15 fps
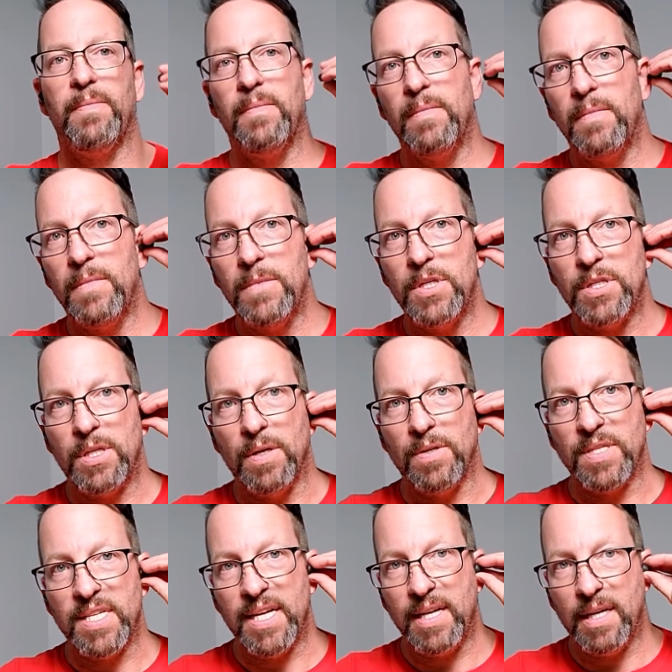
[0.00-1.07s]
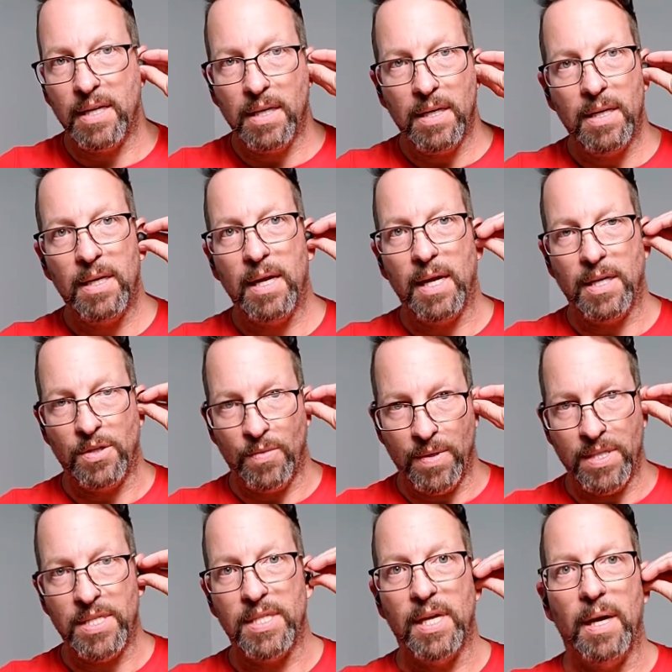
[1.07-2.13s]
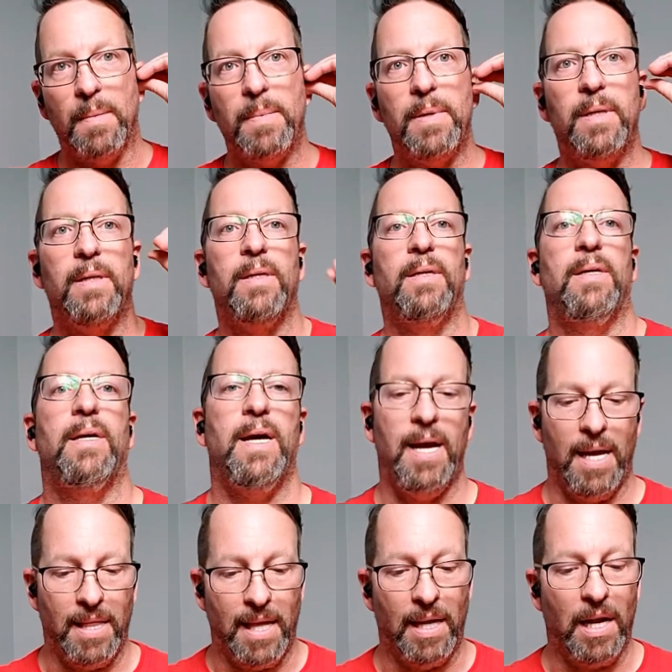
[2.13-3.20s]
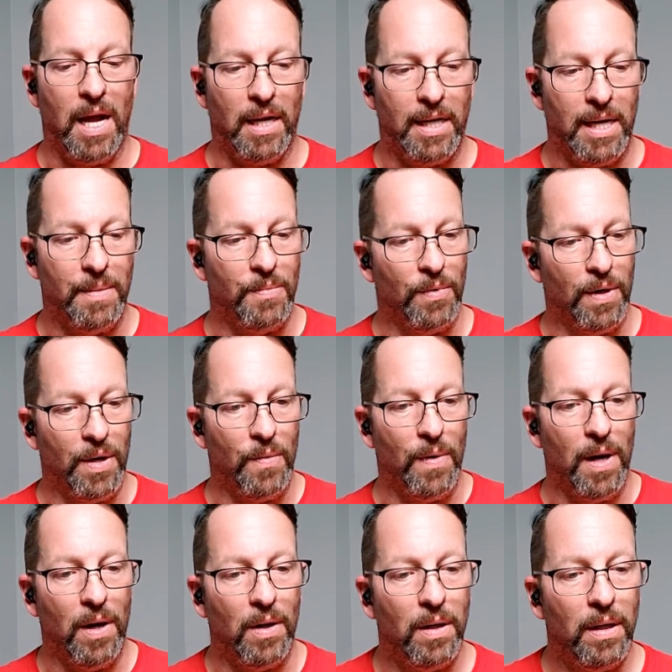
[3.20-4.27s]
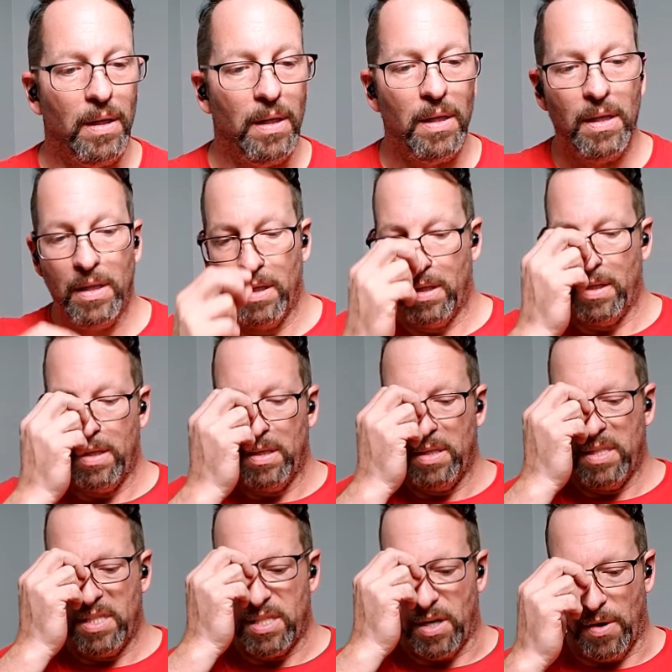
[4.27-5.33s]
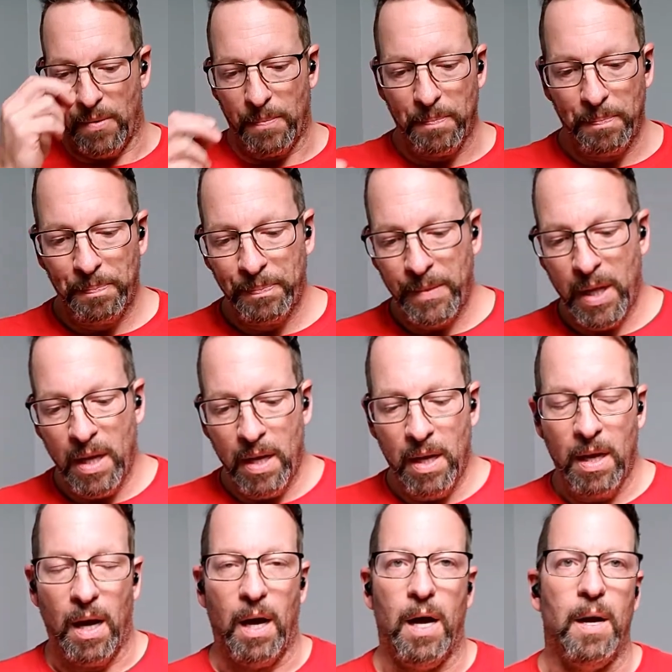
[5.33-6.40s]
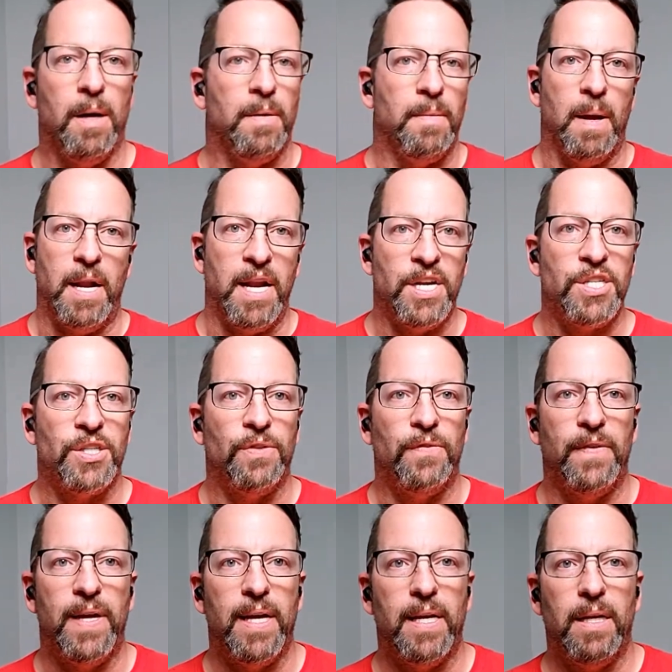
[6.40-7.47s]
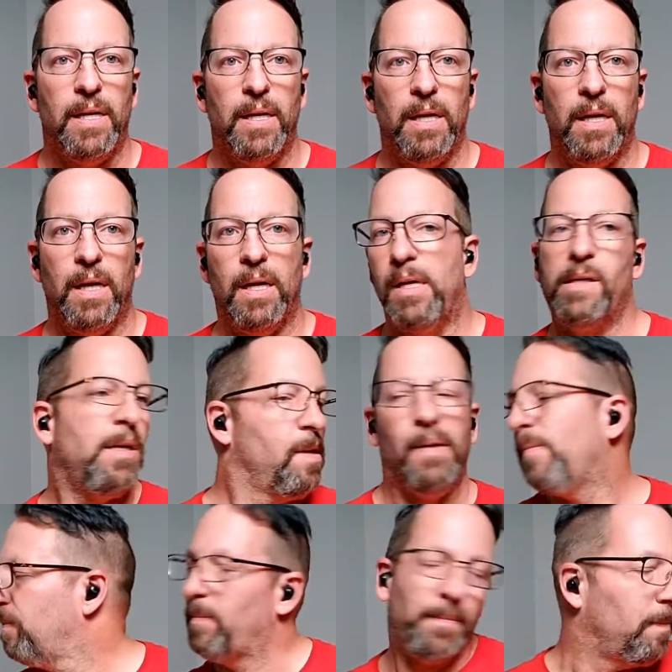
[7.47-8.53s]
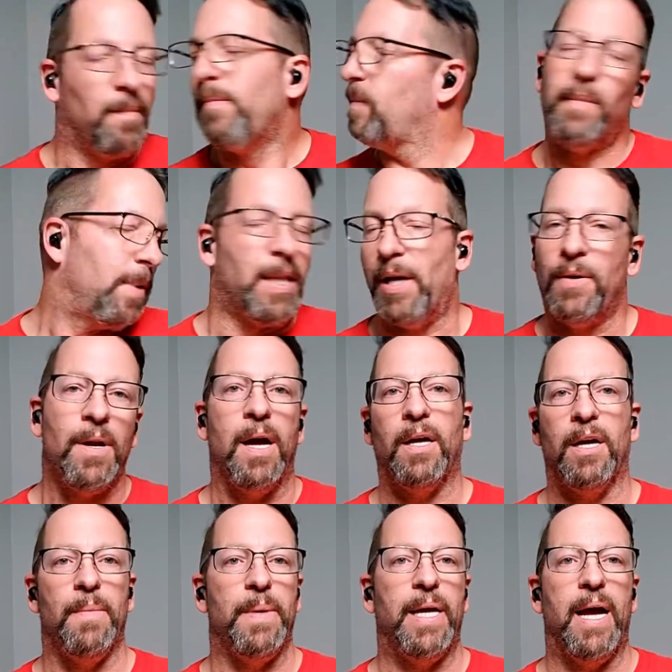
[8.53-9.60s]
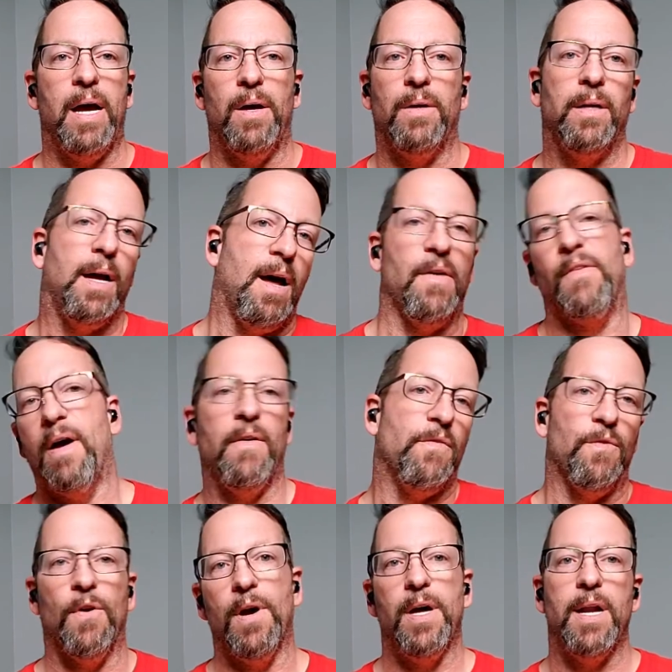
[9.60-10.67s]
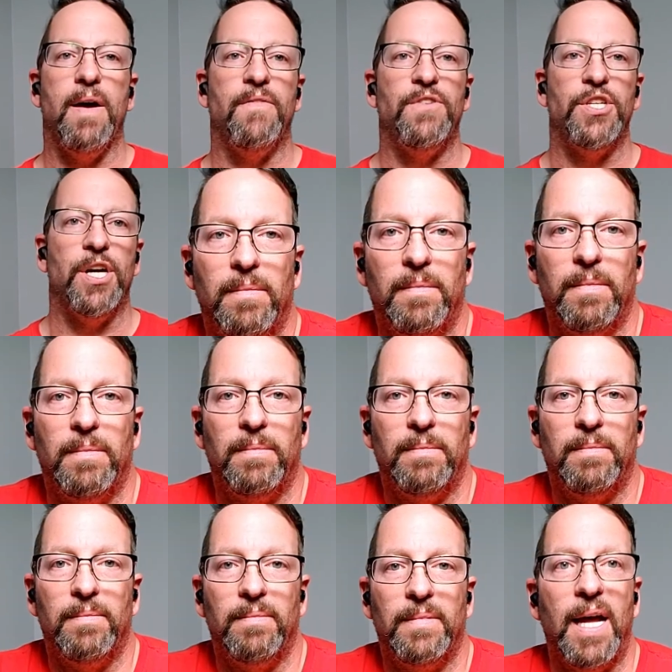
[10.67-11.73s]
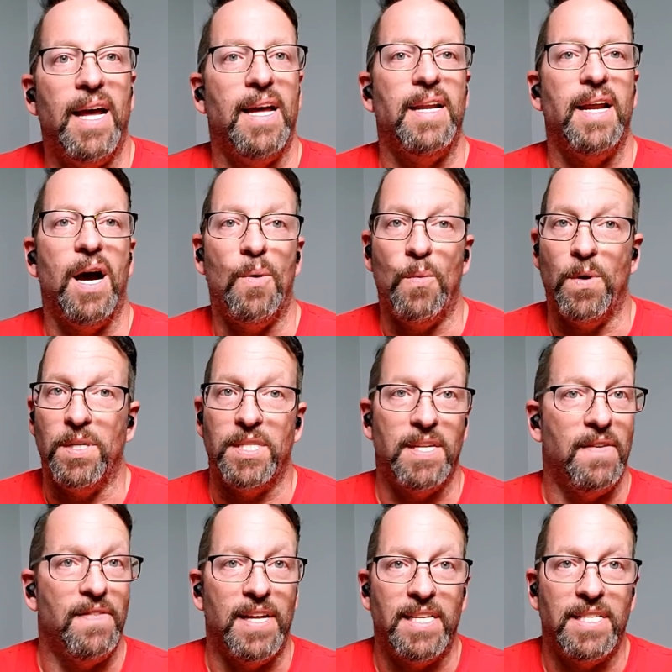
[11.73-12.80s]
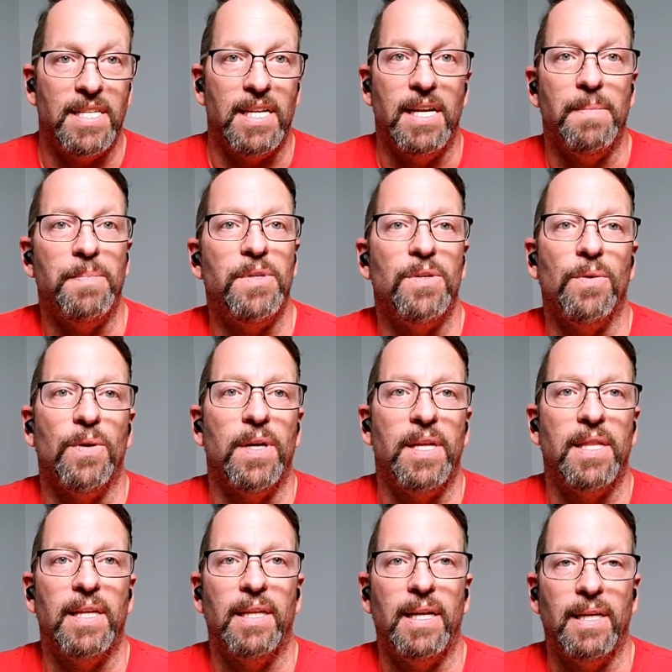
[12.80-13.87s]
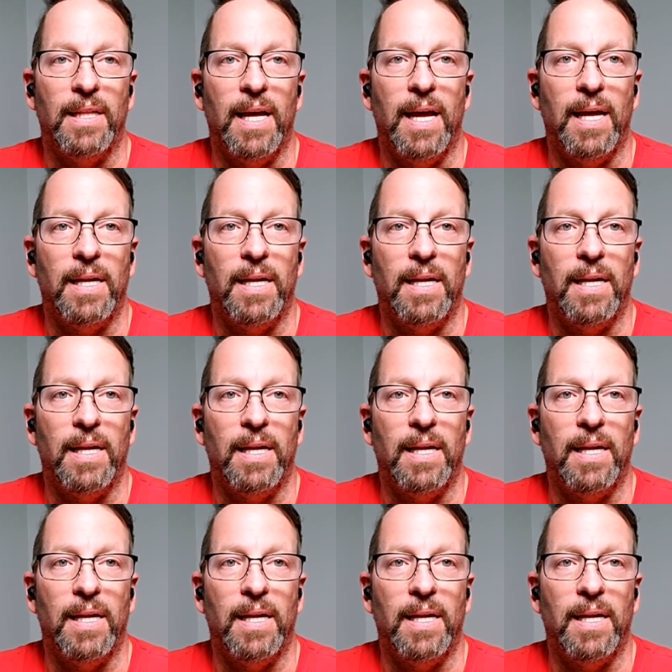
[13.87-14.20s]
Just goes in and twists up. And they lock in pretty well. So, initial fit, they're not coming out. I've run, I've jumped, and not once have they slipped or anything like that.